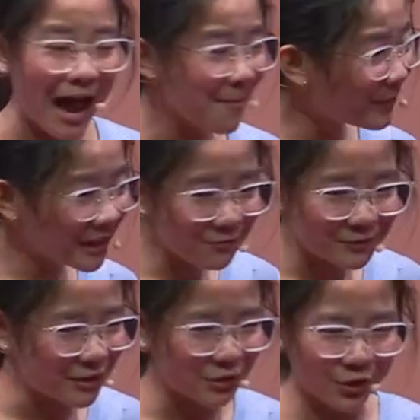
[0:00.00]
I
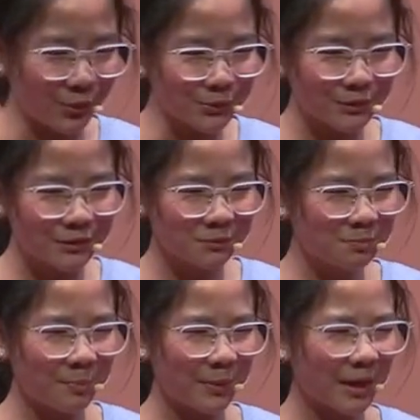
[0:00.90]
believed in
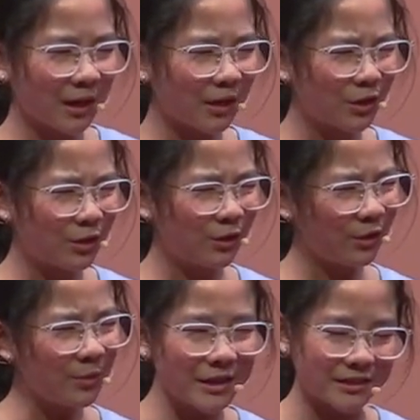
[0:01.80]
ghosts, but
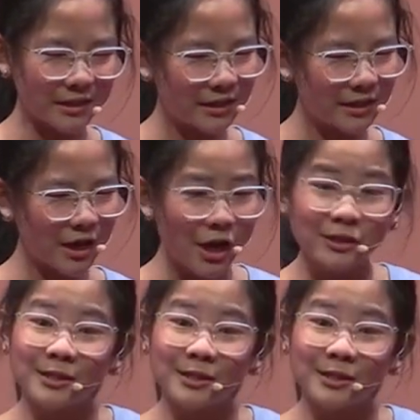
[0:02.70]
Chloe didn't.